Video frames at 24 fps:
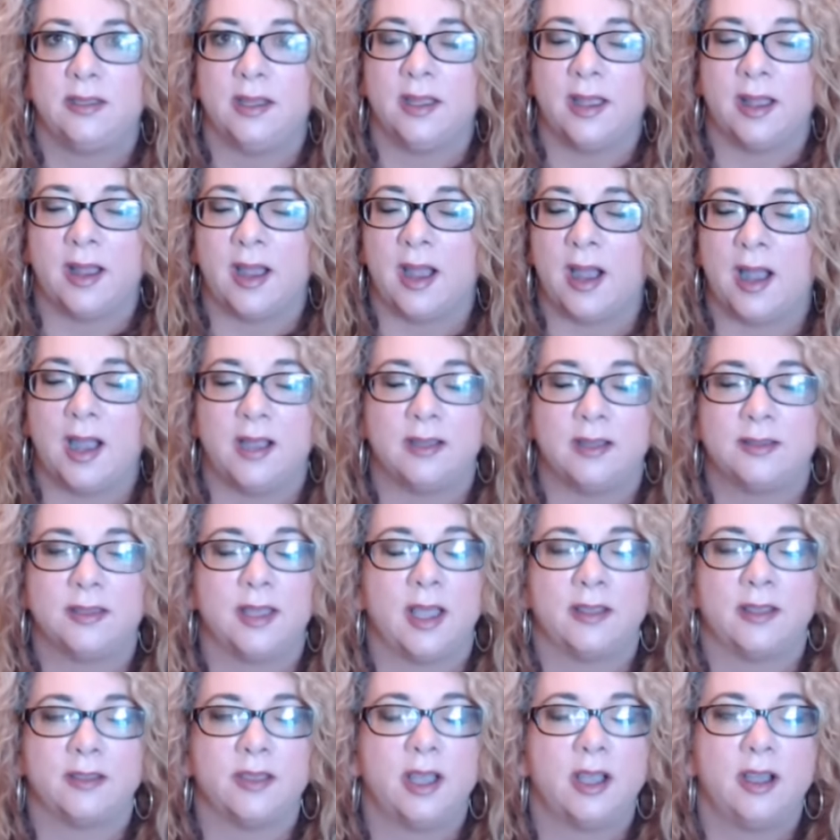I, I
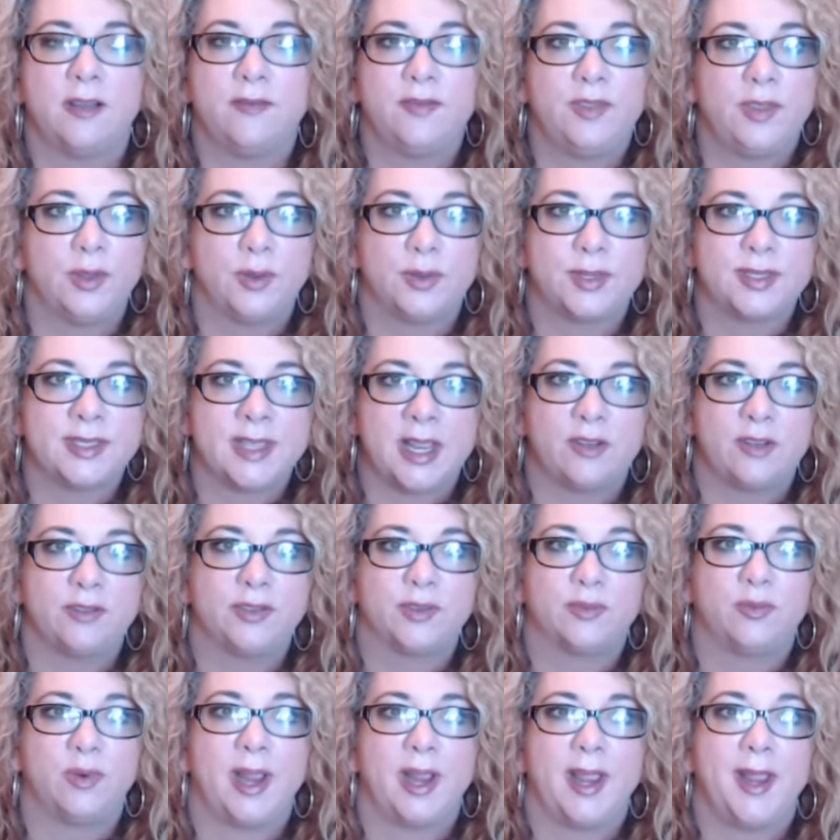love the sound of
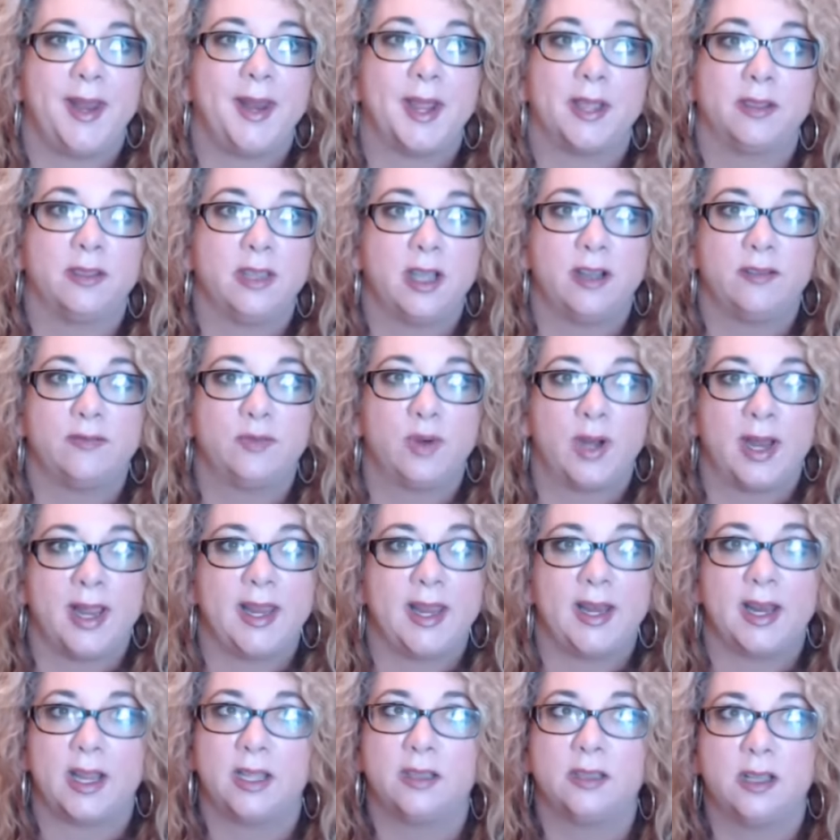rain. I love rain.
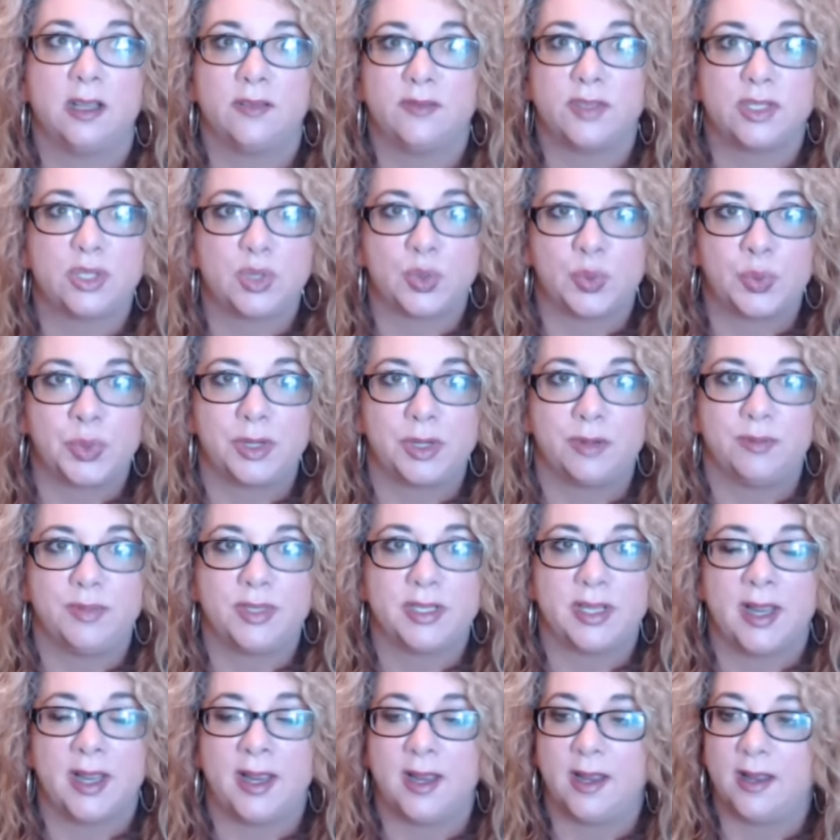I love storms.
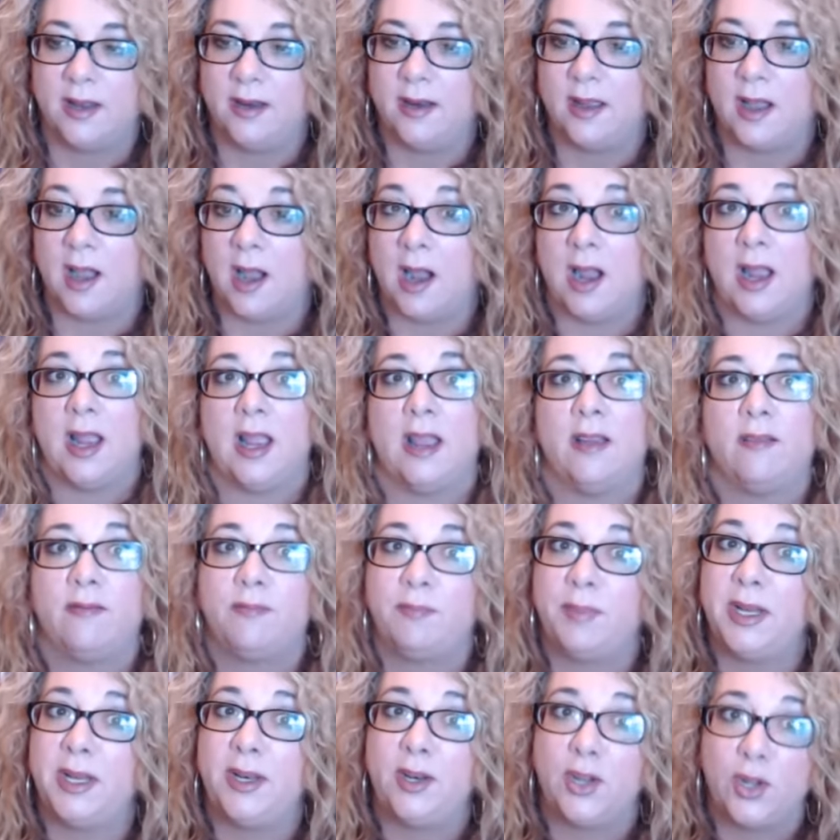And I have
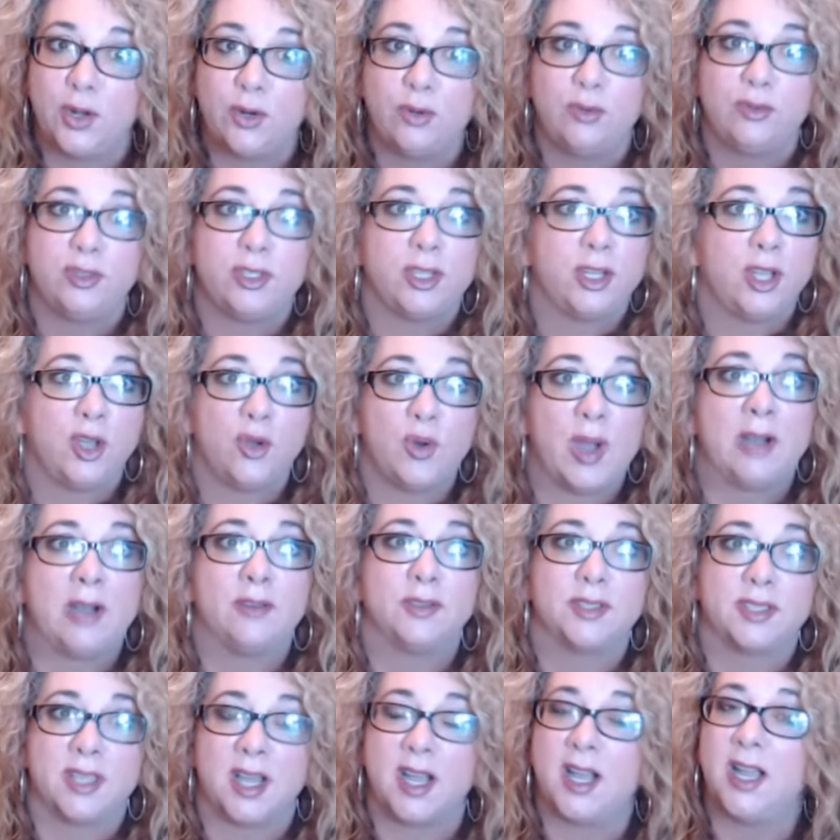been known to go
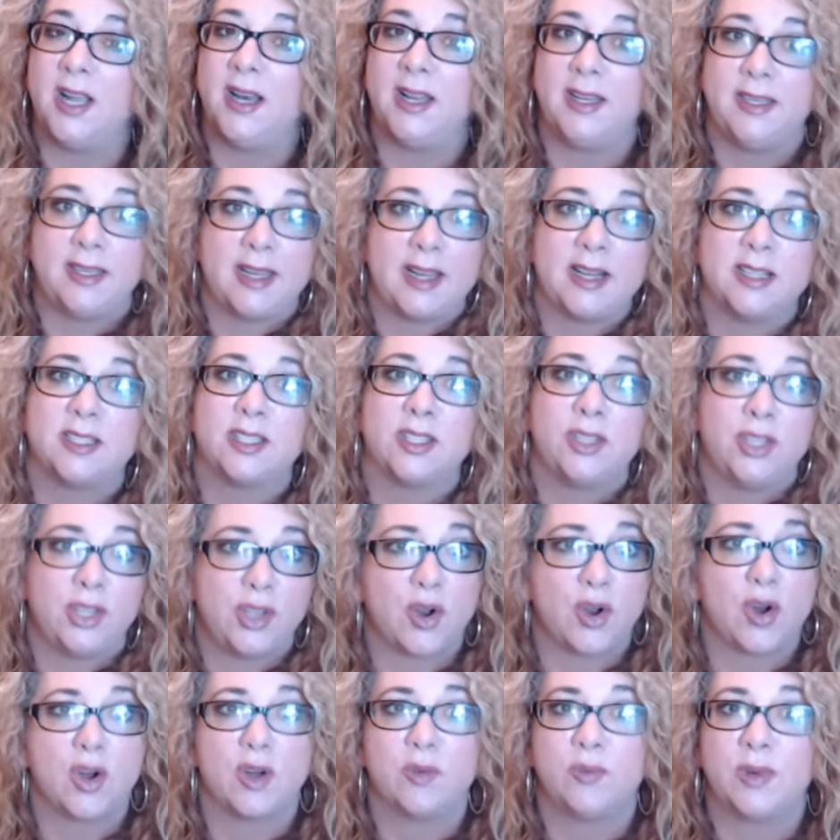outside and dance in the
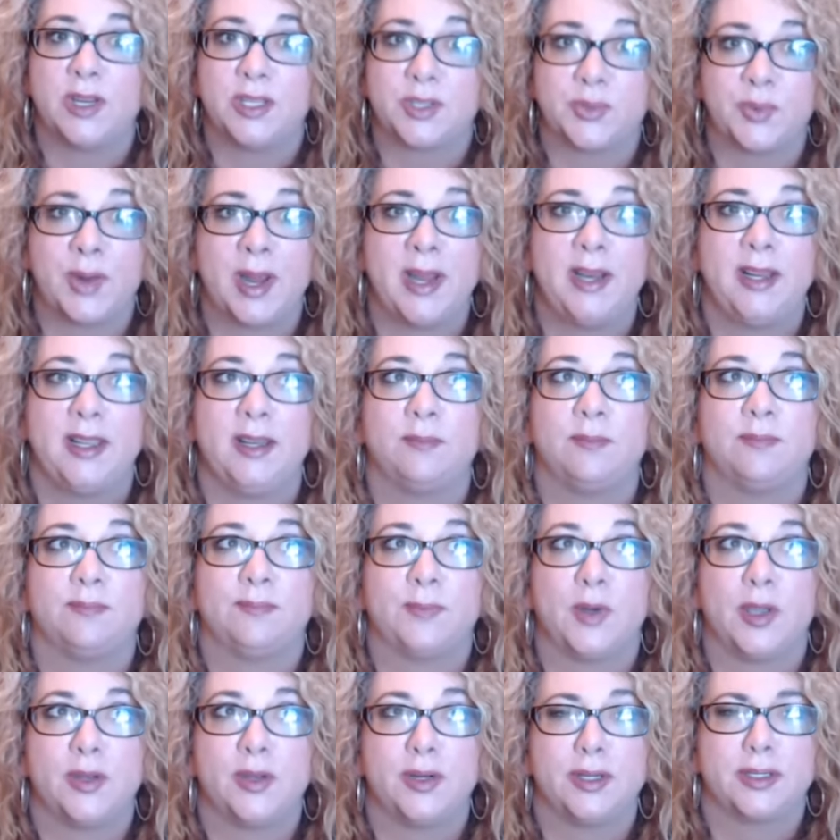yard when it's raining,
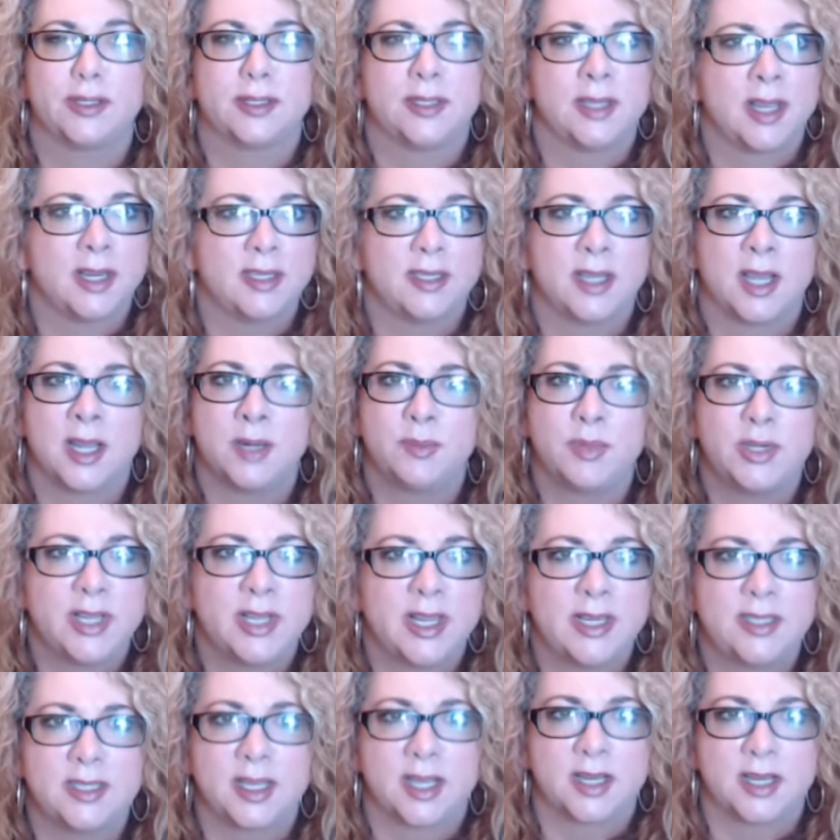whether it's nighttime or
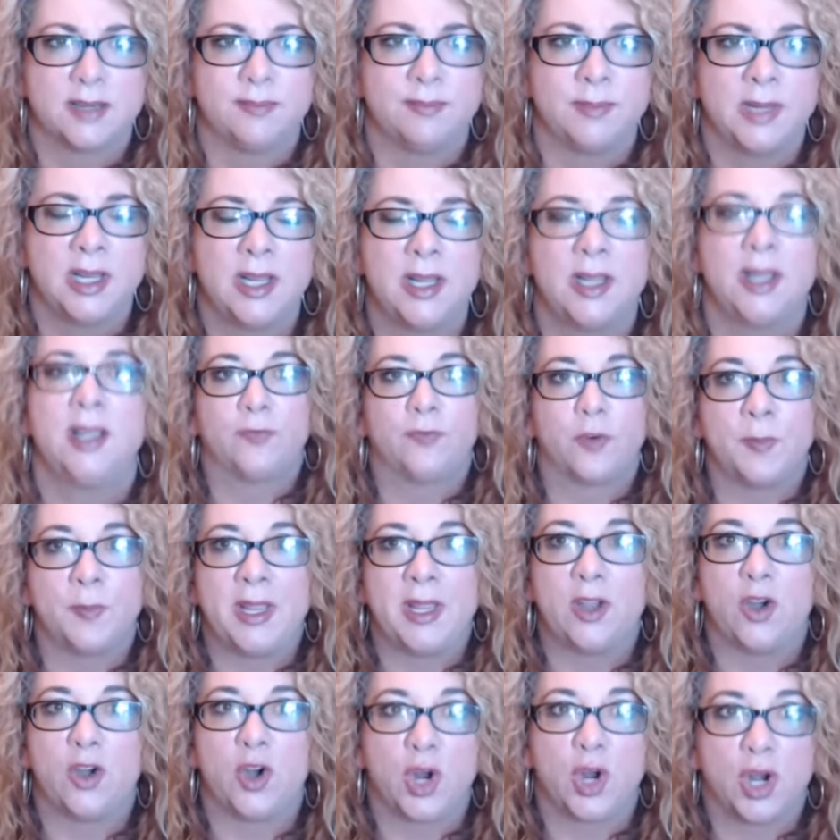daytime. I mean,
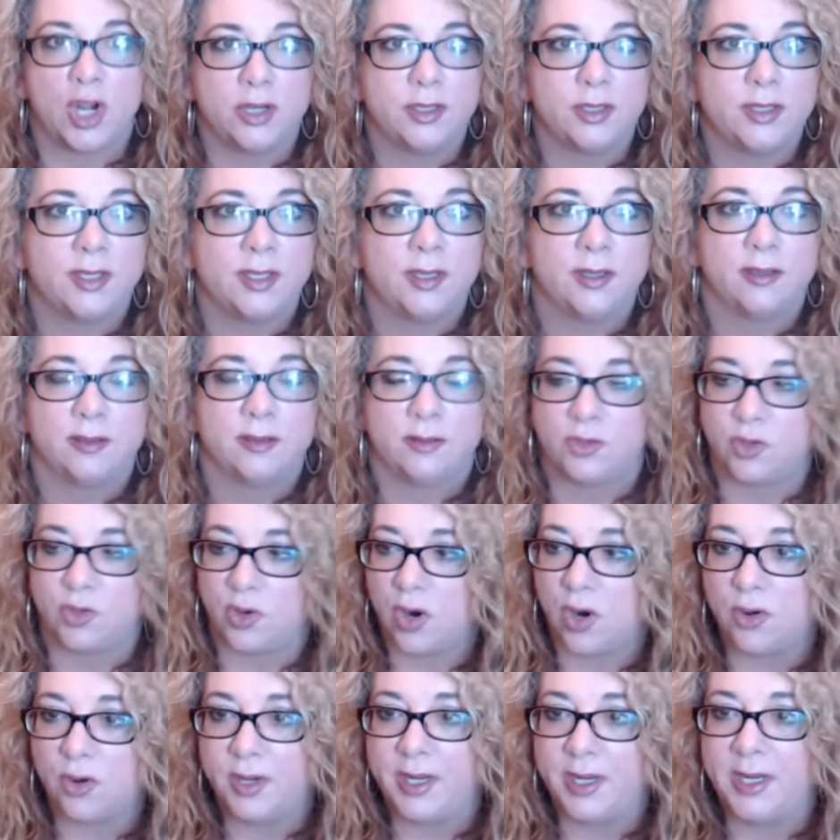art,
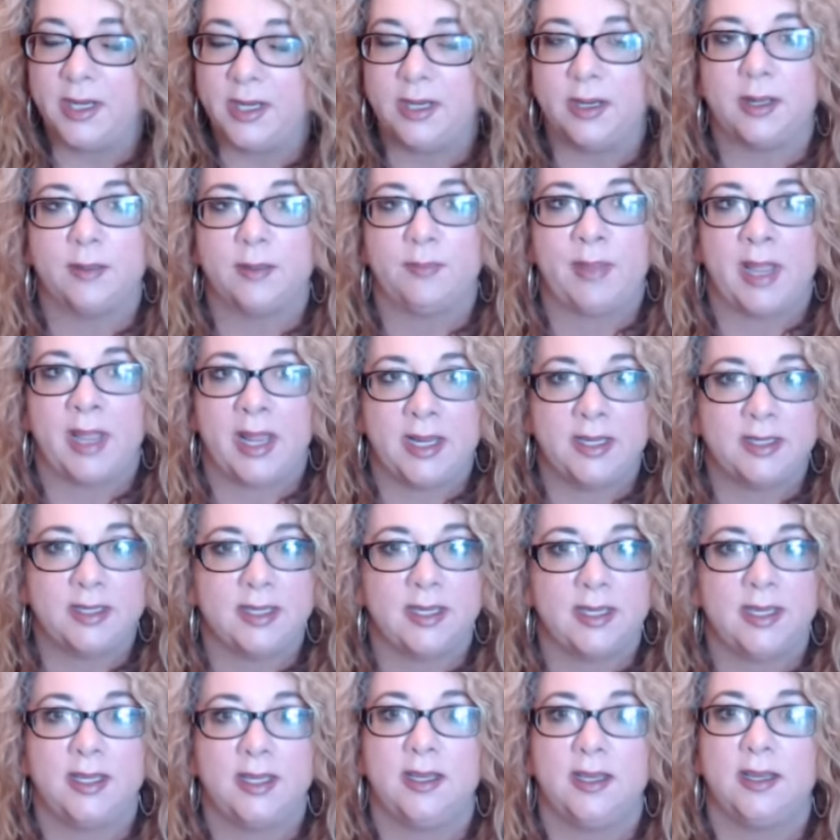drawing,
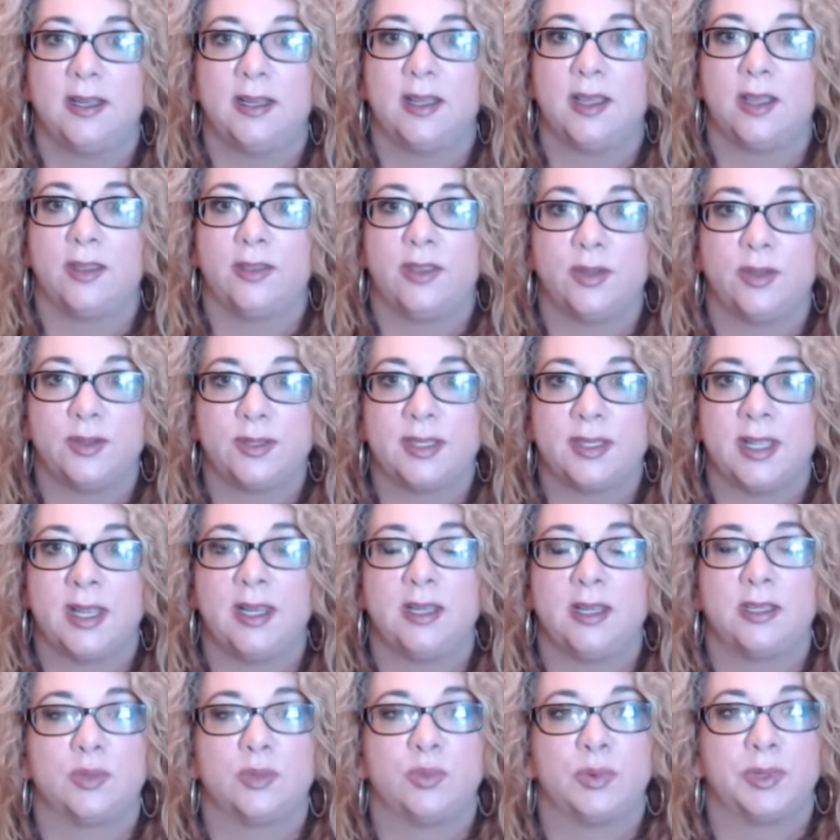painting, those
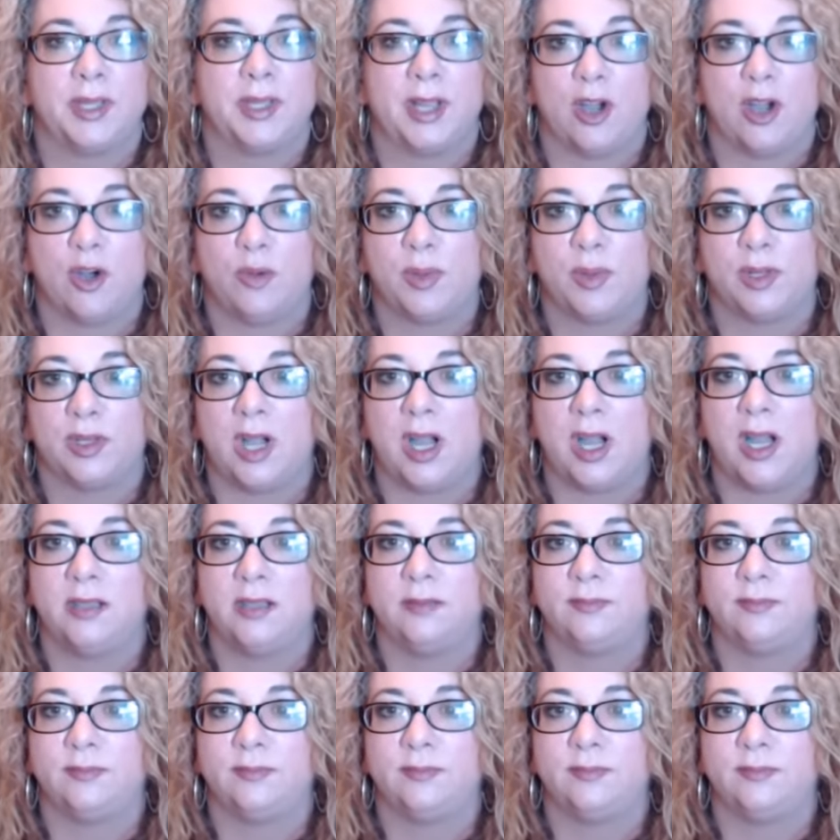things really help a lot.